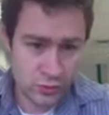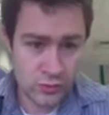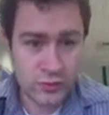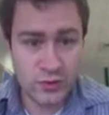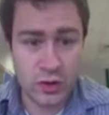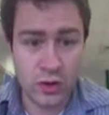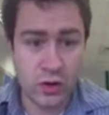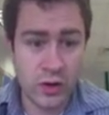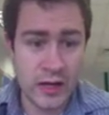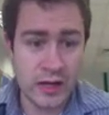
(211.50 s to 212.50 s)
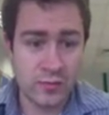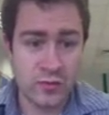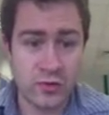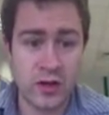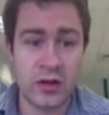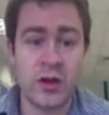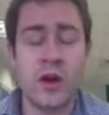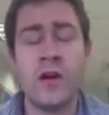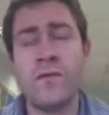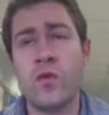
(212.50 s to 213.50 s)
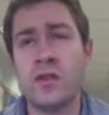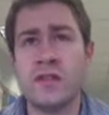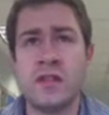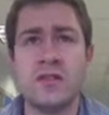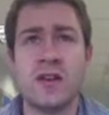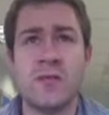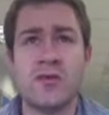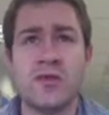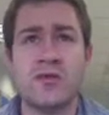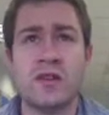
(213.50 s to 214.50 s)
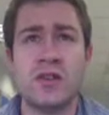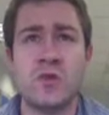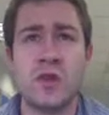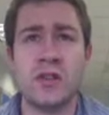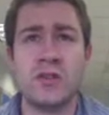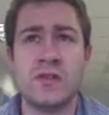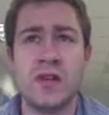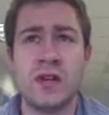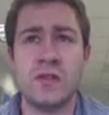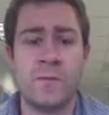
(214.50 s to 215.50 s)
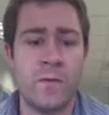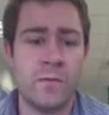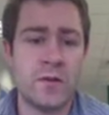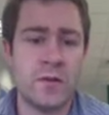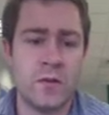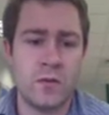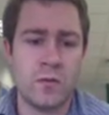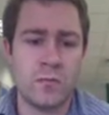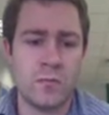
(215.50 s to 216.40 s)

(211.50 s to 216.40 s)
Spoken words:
So I end up doing 14 times 3, 26, 52.